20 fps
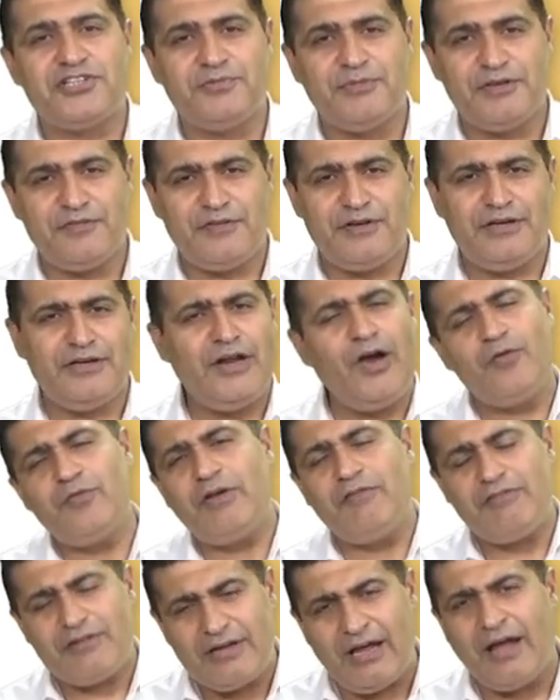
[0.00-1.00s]
my friend. Now we
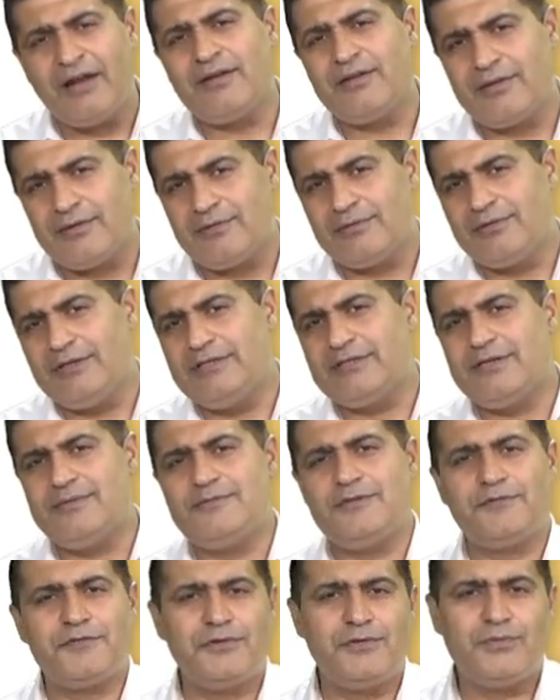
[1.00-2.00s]
have done, you know, in terms
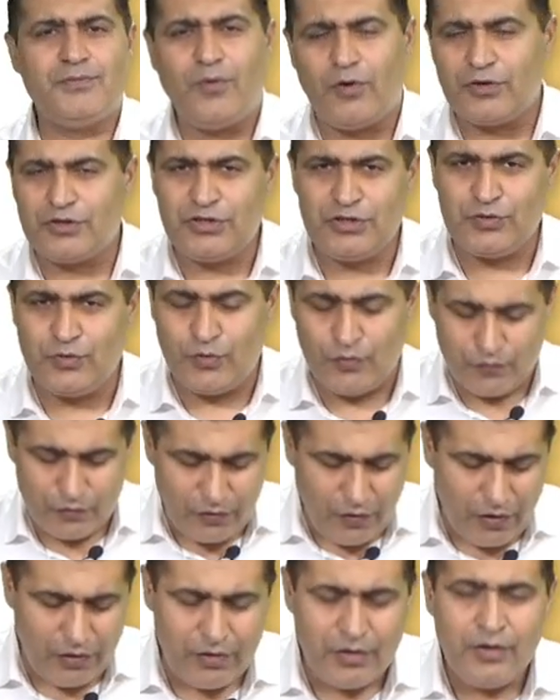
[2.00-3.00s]
of, you know, what the
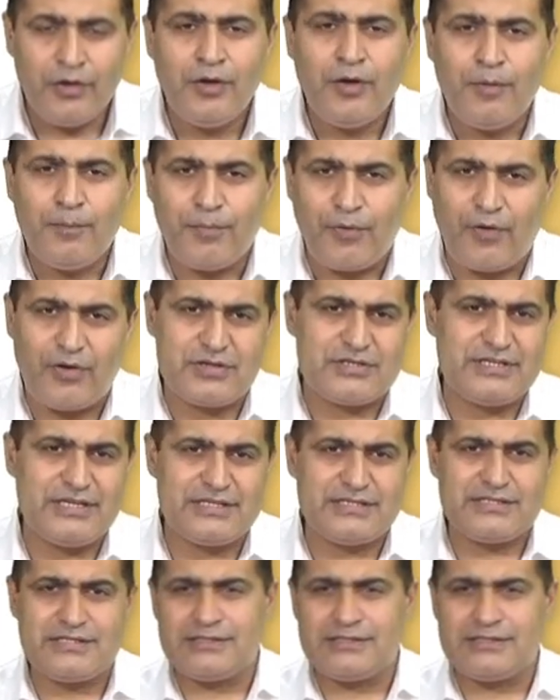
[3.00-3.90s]
overall process